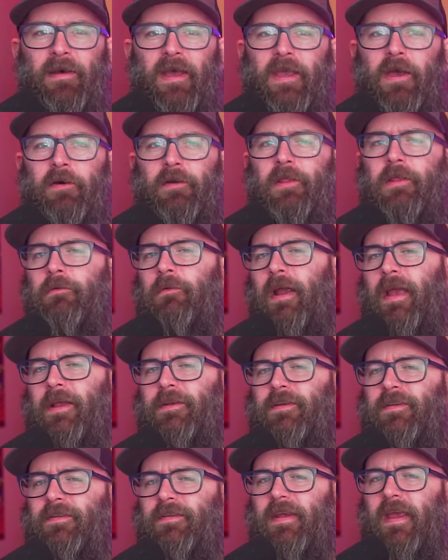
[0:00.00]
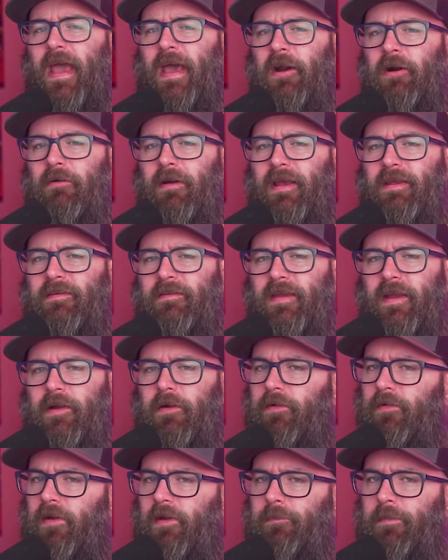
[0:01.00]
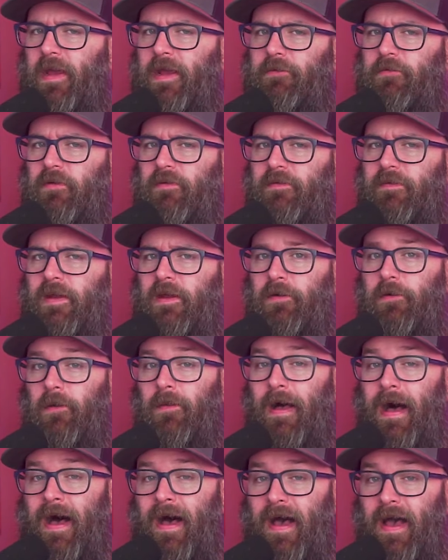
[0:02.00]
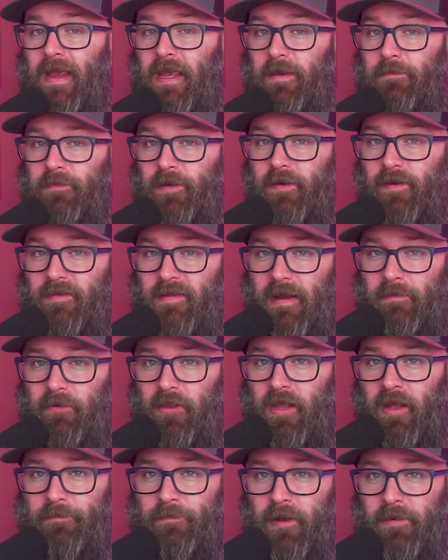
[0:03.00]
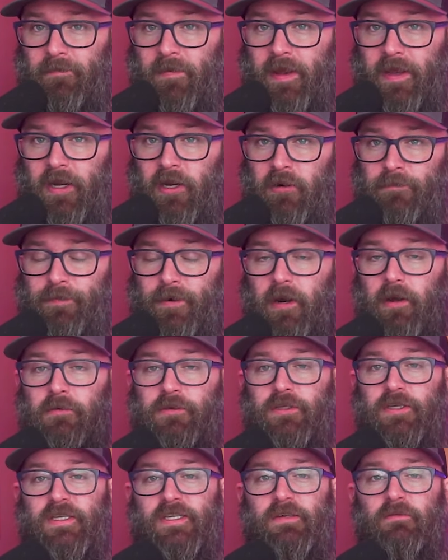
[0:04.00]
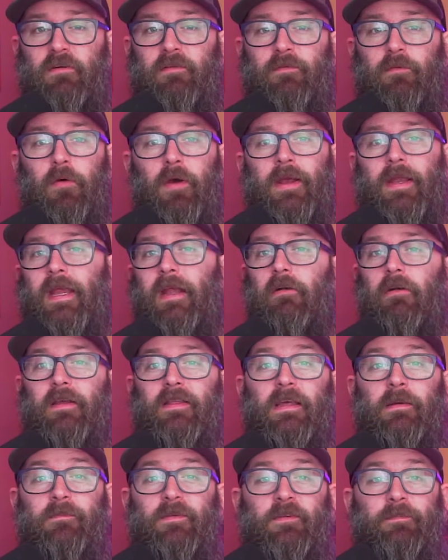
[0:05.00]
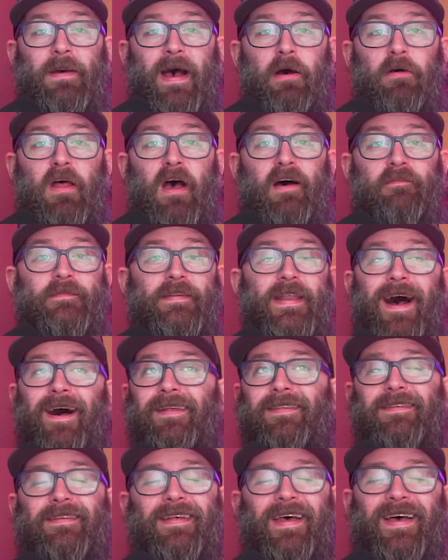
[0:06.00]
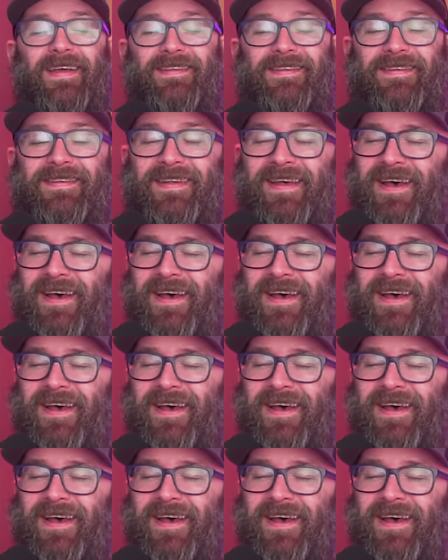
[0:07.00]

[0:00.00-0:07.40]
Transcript: I go to the range and see NRA stickers on a patron's vehicle, I am going to double up on my ear pro just to avoid hearing them spout off nonsense